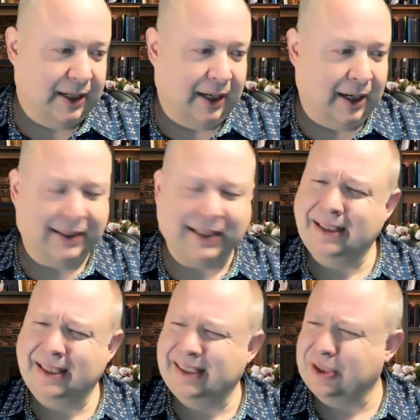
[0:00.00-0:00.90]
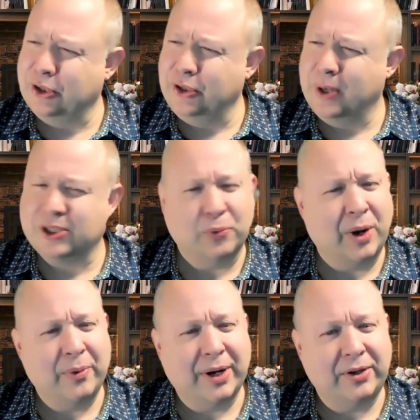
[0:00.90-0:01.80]
That's a good question.
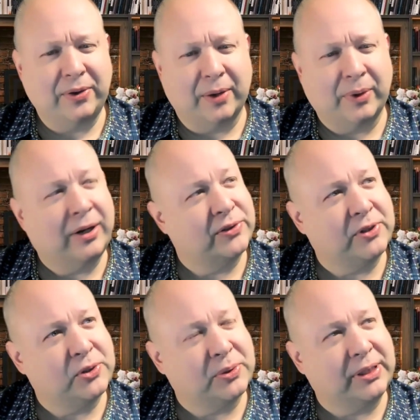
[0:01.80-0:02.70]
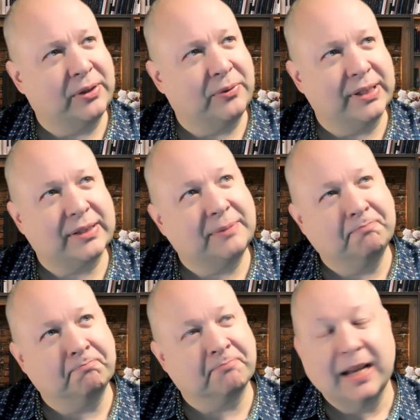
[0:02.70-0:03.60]
Why would I do that when there's virtually no risk?
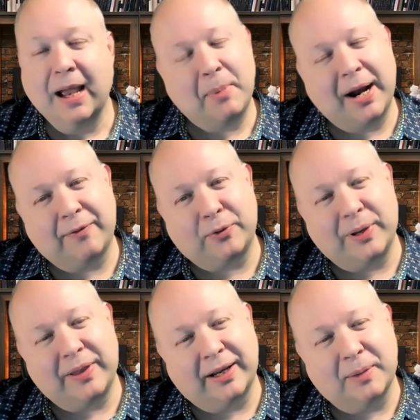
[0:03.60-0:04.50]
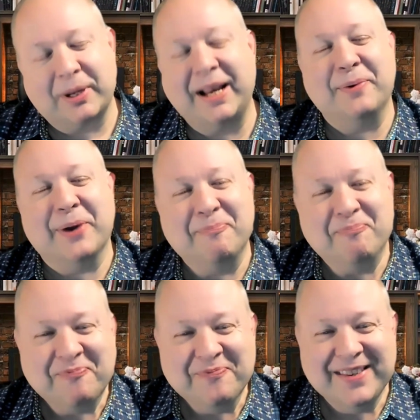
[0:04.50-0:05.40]
Might have to rethink it. But anyway,
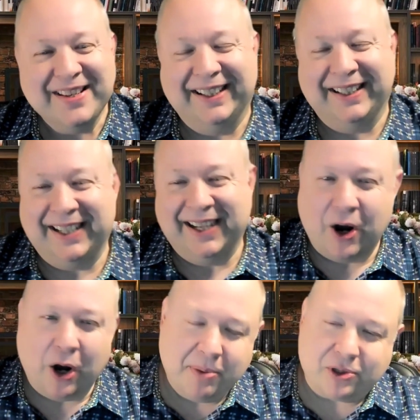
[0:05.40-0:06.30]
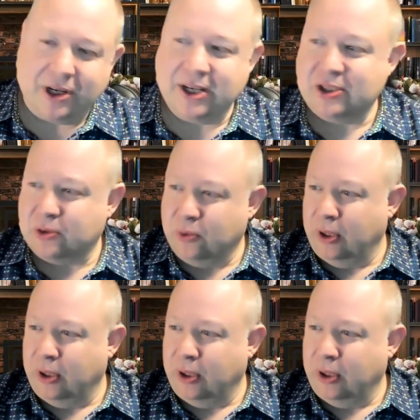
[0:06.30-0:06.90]
arbitrage